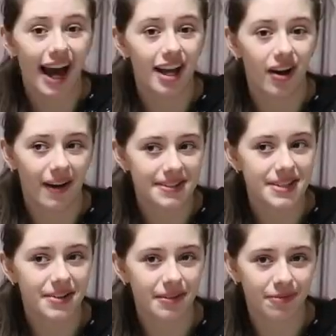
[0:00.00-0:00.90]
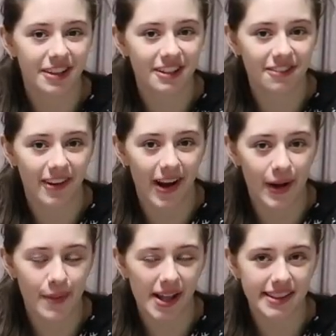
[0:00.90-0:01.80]
I also completely forgot
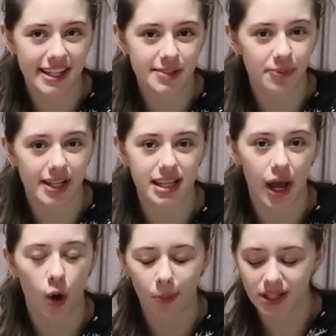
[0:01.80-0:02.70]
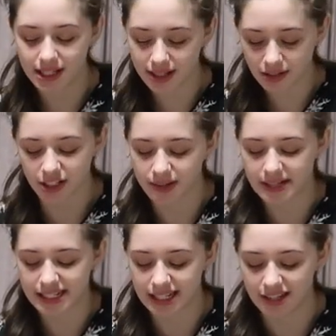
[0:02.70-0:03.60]
about this because I opened this on
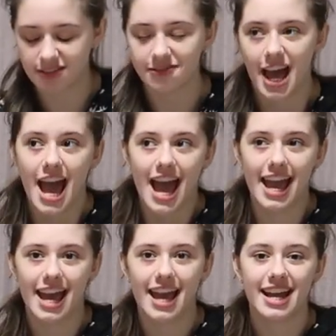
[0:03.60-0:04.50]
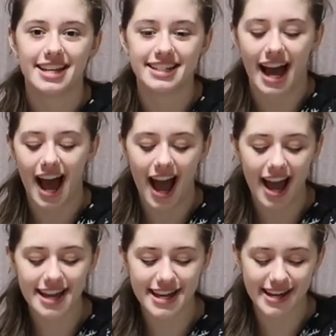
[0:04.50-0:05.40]
Christmas Eve, and
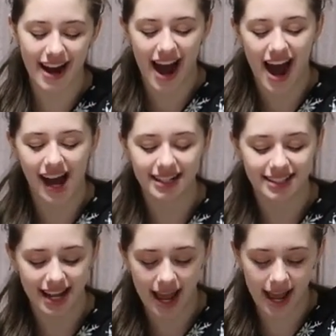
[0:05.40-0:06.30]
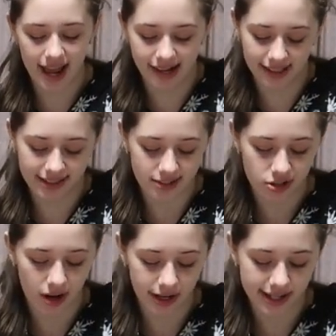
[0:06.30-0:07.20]
I got an
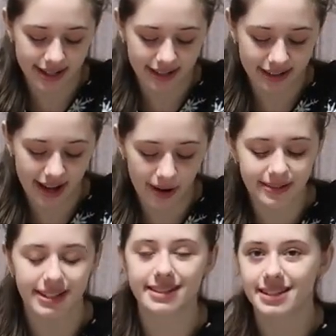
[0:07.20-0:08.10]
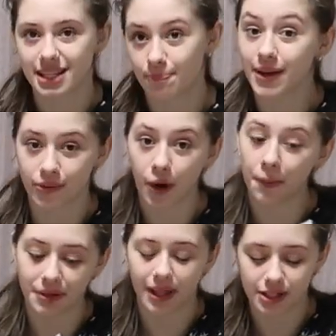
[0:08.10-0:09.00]
electronic counting skipping rope,
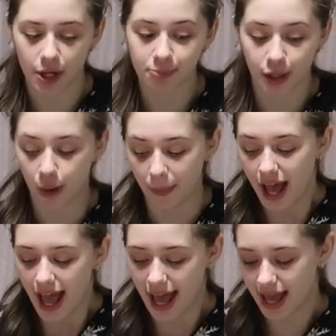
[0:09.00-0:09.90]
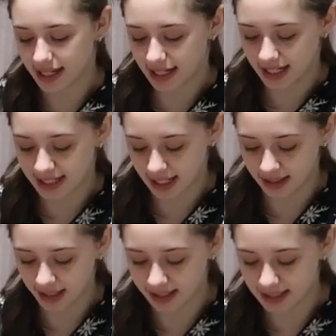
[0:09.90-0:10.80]
or, like, jump rope. And it's
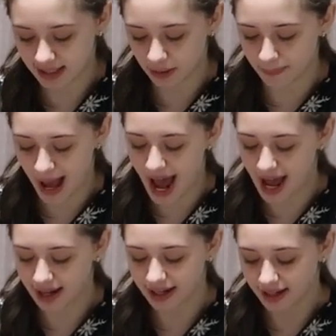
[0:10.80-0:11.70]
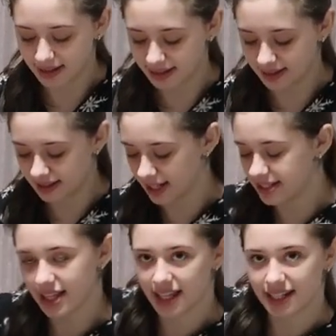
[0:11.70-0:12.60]
in, like, this little bag.
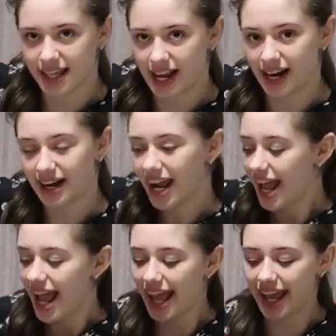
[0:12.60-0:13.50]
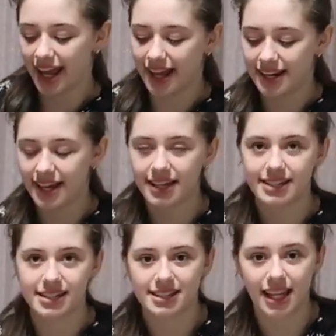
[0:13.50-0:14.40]
It's in there. And
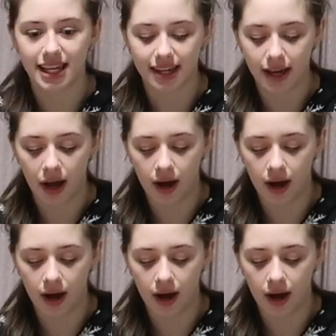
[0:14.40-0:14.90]
it's, like,